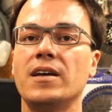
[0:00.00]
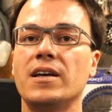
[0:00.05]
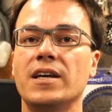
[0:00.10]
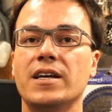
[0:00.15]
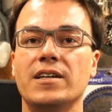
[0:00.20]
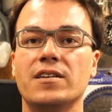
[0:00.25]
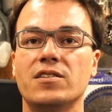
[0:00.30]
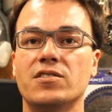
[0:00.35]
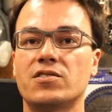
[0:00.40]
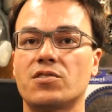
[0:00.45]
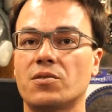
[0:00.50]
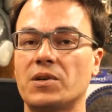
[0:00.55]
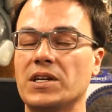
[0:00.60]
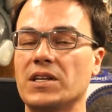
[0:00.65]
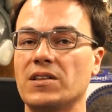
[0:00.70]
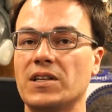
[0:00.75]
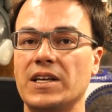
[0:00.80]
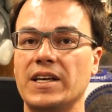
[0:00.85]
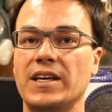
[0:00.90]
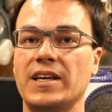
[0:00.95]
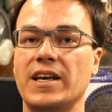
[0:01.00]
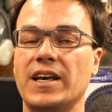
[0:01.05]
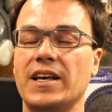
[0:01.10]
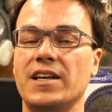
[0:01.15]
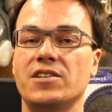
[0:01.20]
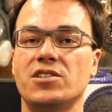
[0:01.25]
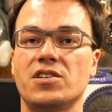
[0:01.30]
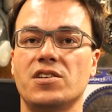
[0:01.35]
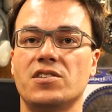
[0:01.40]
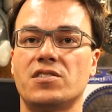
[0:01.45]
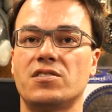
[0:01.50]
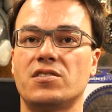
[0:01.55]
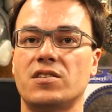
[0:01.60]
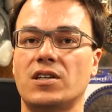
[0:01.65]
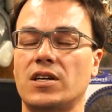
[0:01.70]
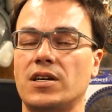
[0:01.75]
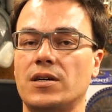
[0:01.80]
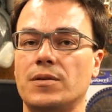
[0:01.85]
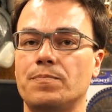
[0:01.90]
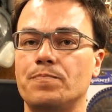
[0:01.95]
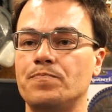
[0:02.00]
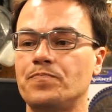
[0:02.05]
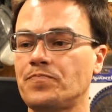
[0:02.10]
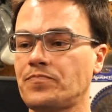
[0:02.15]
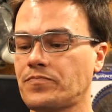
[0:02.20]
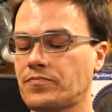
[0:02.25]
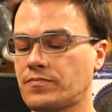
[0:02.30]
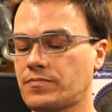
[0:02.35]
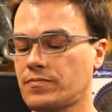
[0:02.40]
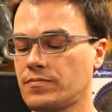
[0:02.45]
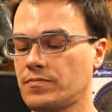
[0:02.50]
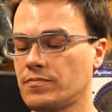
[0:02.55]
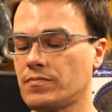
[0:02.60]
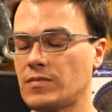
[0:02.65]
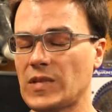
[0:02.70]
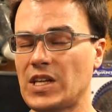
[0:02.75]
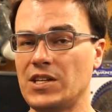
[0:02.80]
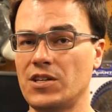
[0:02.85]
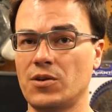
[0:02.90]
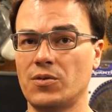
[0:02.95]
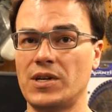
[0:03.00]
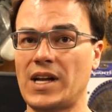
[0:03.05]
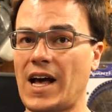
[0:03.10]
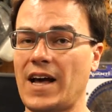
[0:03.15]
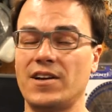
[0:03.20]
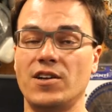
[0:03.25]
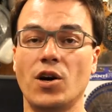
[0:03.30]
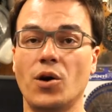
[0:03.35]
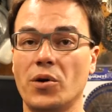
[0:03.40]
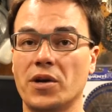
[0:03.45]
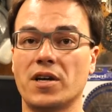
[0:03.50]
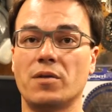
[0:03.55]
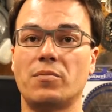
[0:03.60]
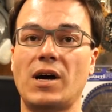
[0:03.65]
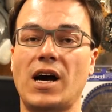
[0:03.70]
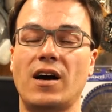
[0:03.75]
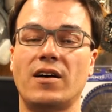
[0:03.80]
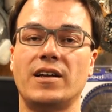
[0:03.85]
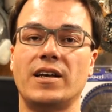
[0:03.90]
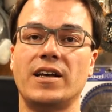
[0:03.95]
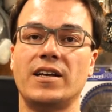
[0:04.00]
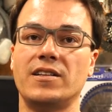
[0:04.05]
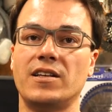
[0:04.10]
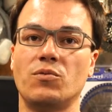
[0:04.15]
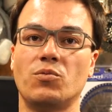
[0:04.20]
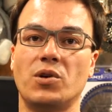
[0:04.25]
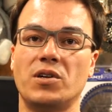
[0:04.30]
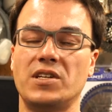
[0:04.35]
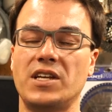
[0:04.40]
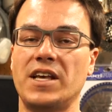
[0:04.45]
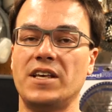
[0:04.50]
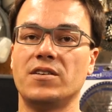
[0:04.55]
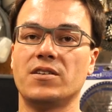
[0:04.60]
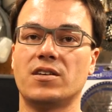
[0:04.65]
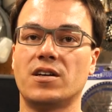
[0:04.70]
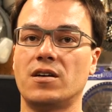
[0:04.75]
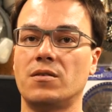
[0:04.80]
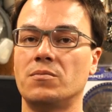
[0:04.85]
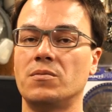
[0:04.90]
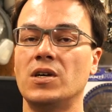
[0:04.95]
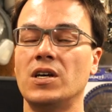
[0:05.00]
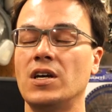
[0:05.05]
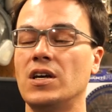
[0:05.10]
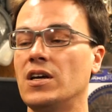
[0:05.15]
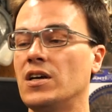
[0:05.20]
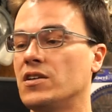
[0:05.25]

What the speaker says: indiscreetly and just not knowing about it, and then one day you come